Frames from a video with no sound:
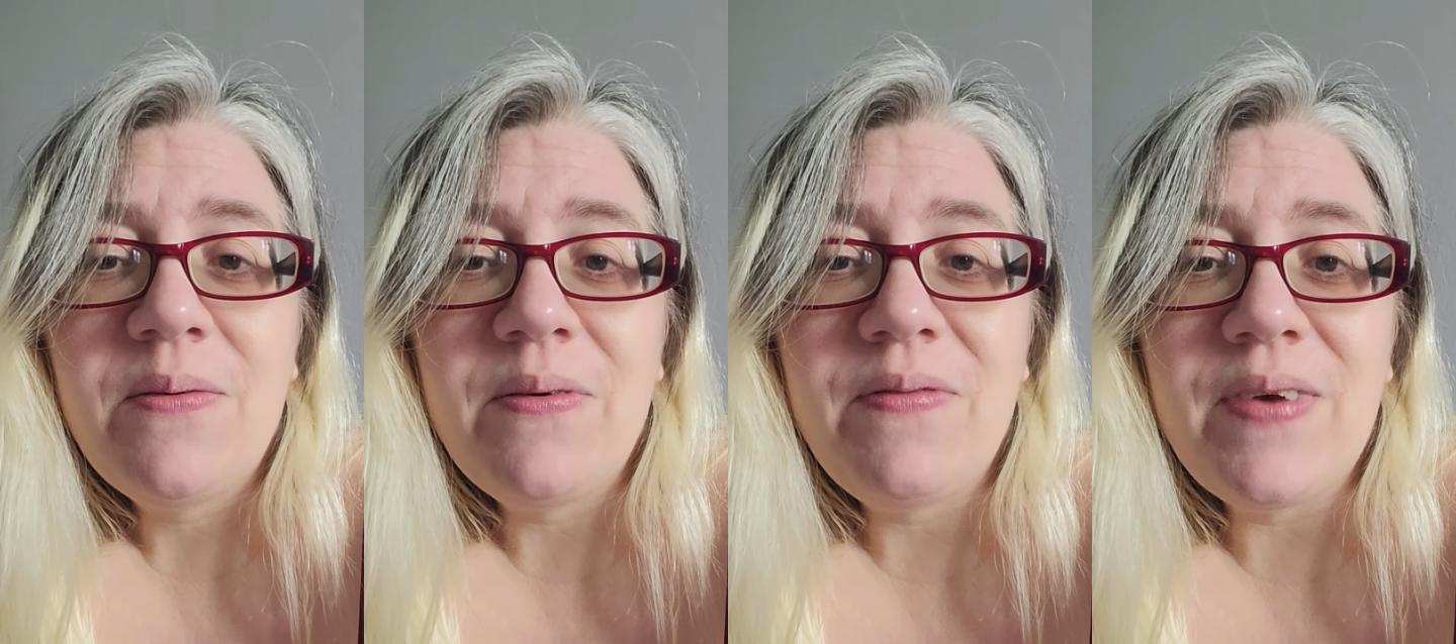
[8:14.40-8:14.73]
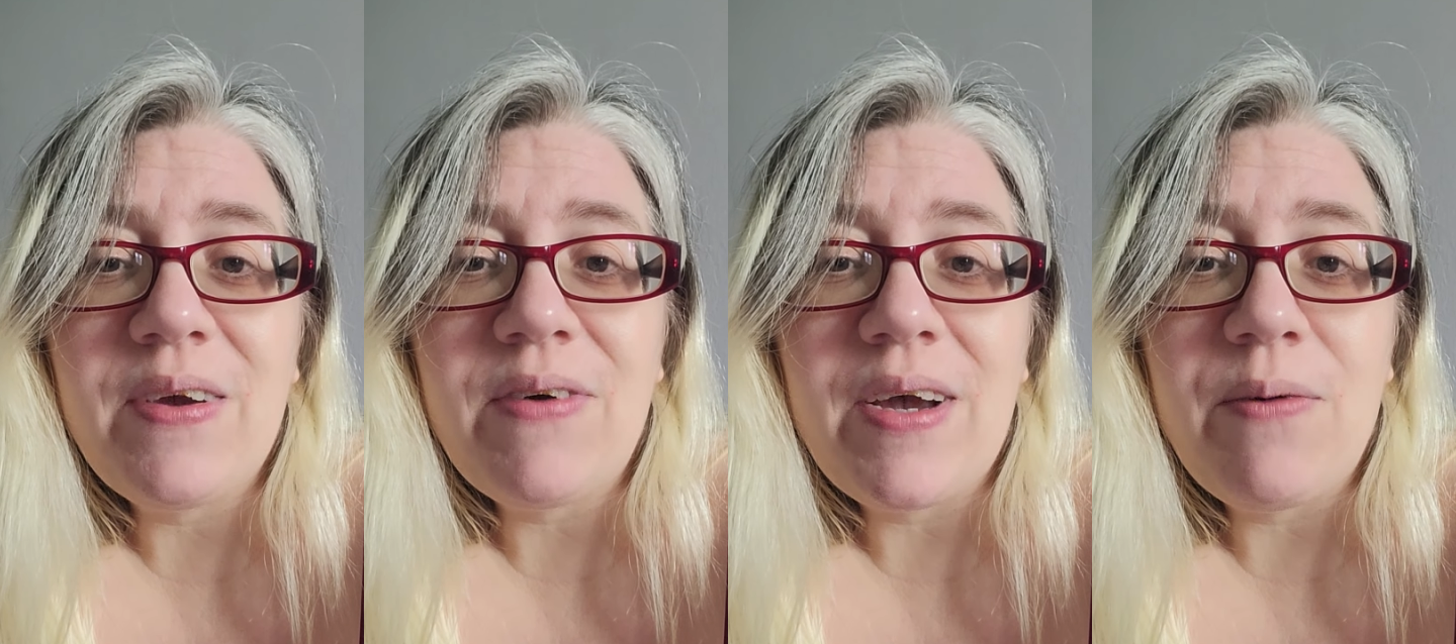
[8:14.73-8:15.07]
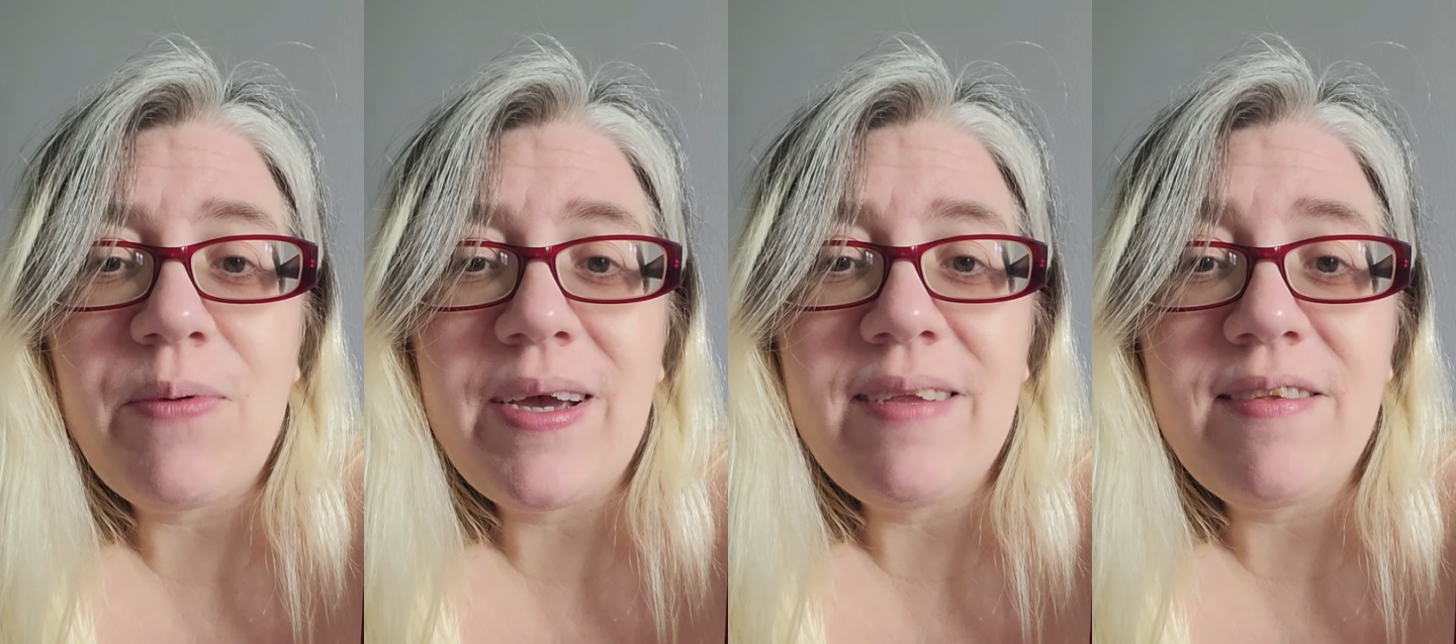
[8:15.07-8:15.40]
we figure out
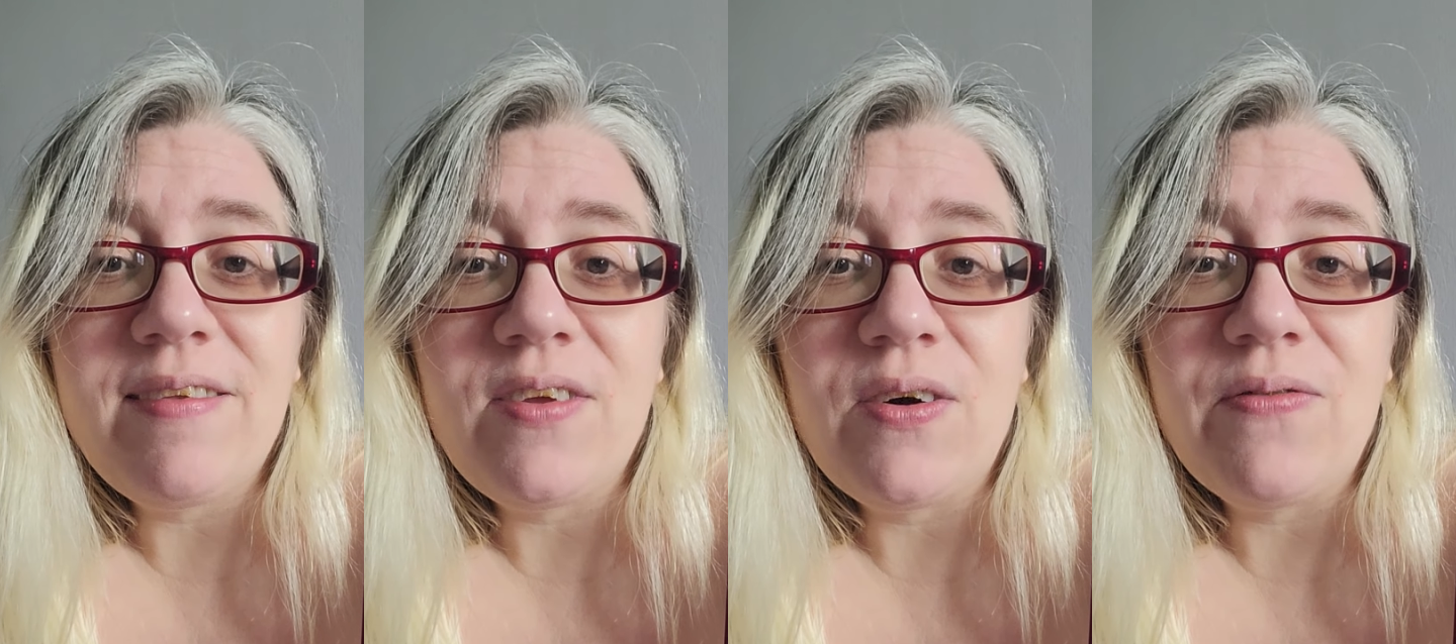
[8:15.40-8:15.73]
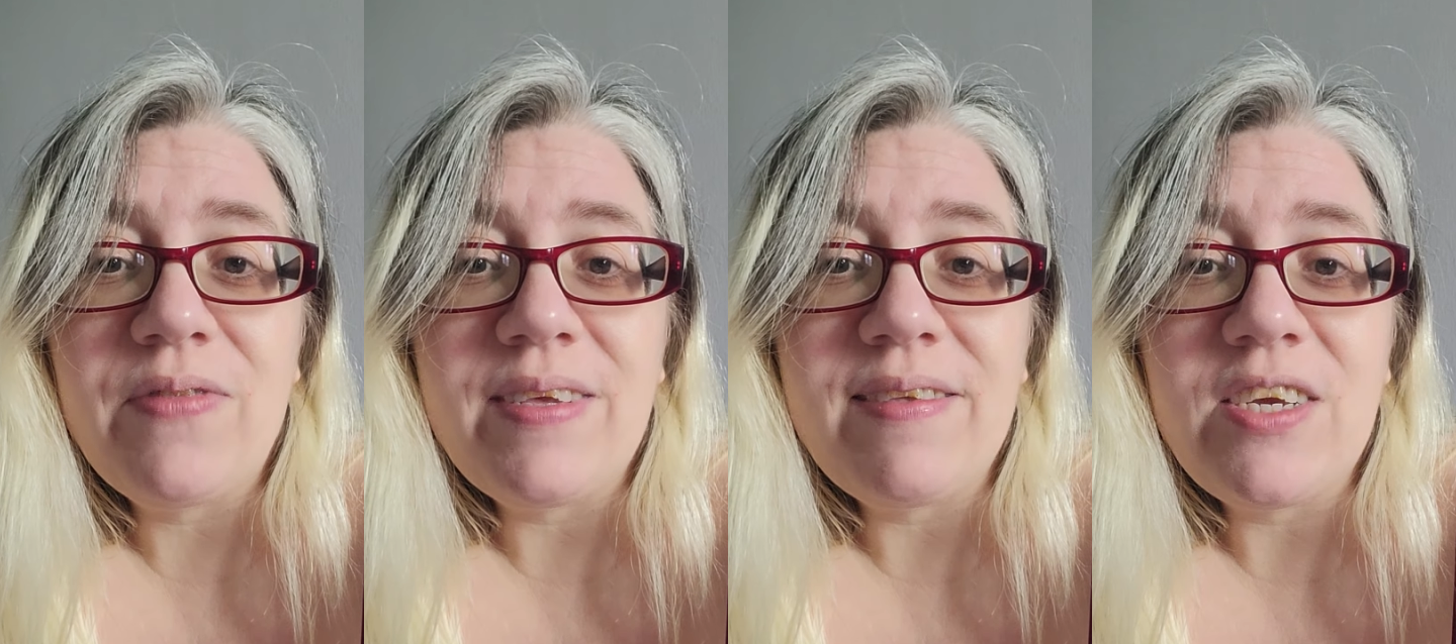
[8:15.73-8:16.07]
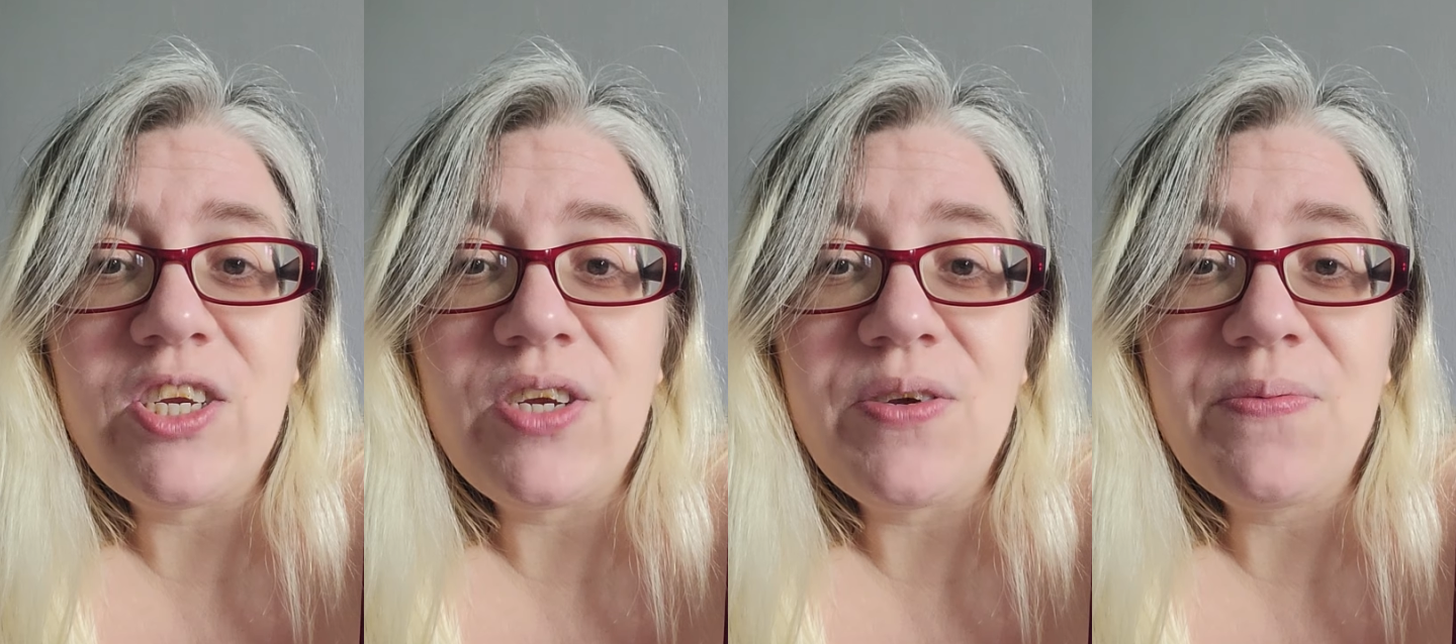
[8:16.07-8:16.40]
a way to solve this
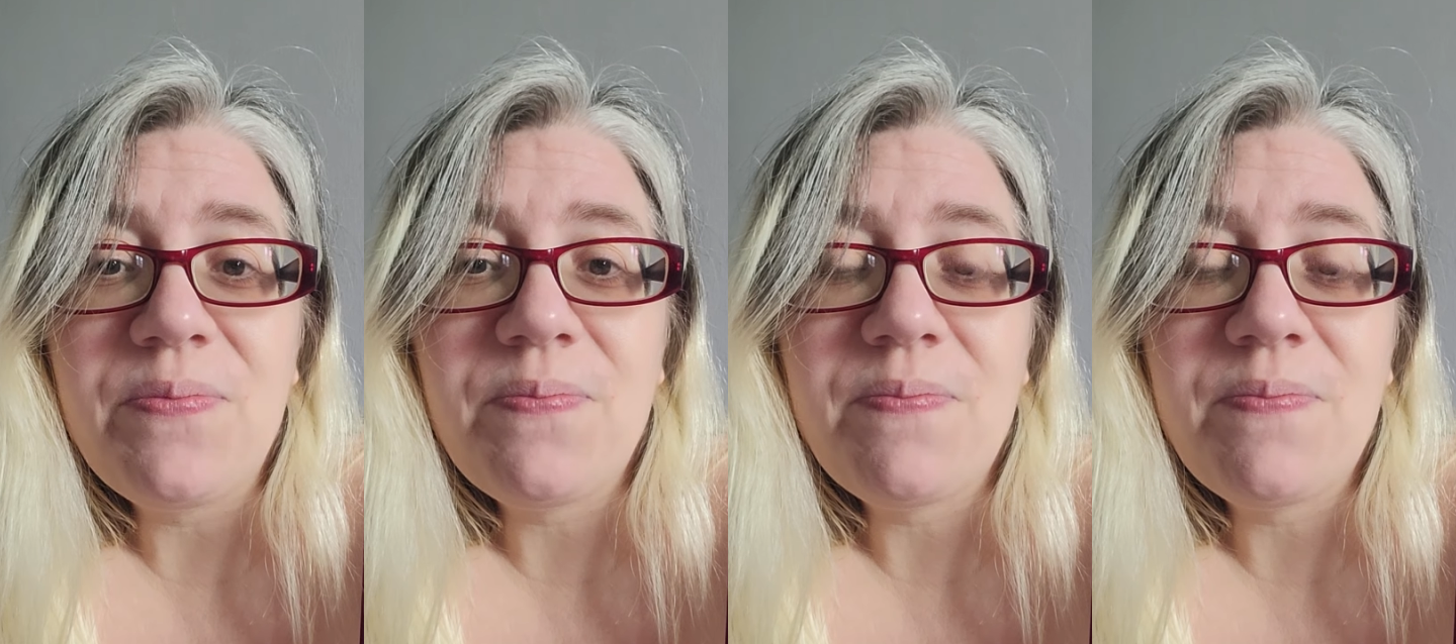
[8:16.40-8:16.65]
issue